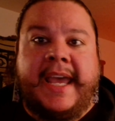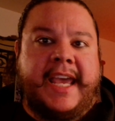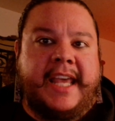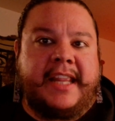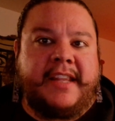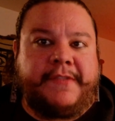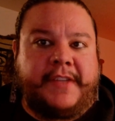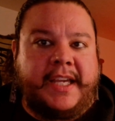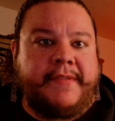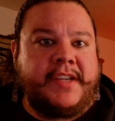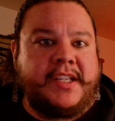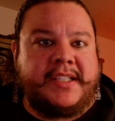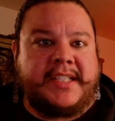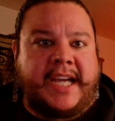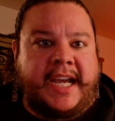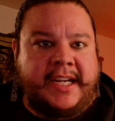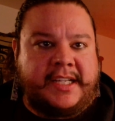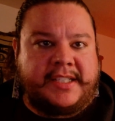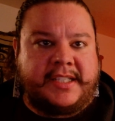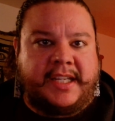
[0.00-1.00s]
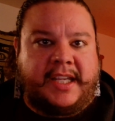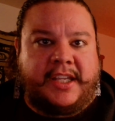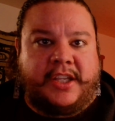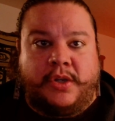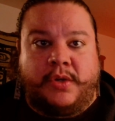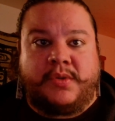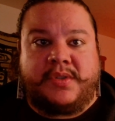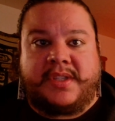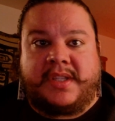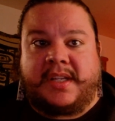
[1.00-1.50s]
and the Flavian dynasty
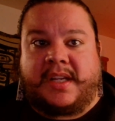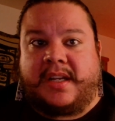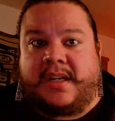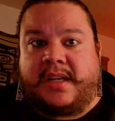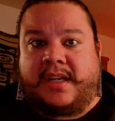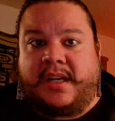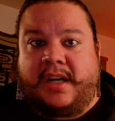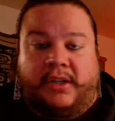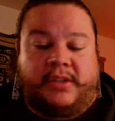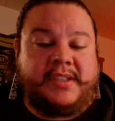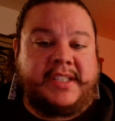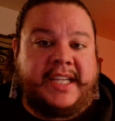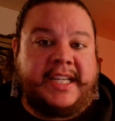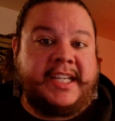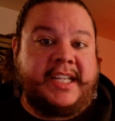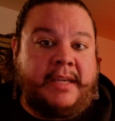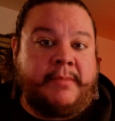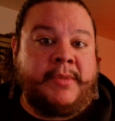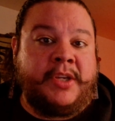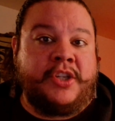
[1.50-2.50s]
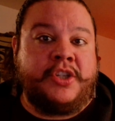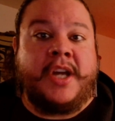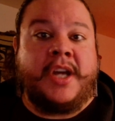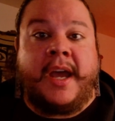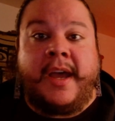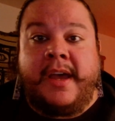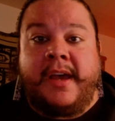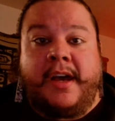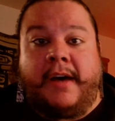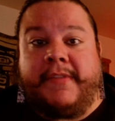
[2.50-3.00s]
used the cult and image
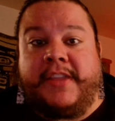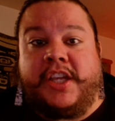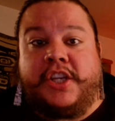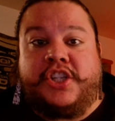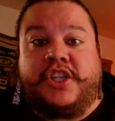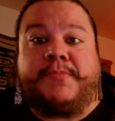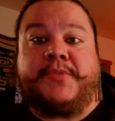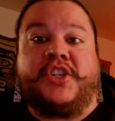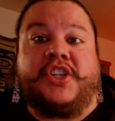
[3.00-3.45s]
of the Egyptian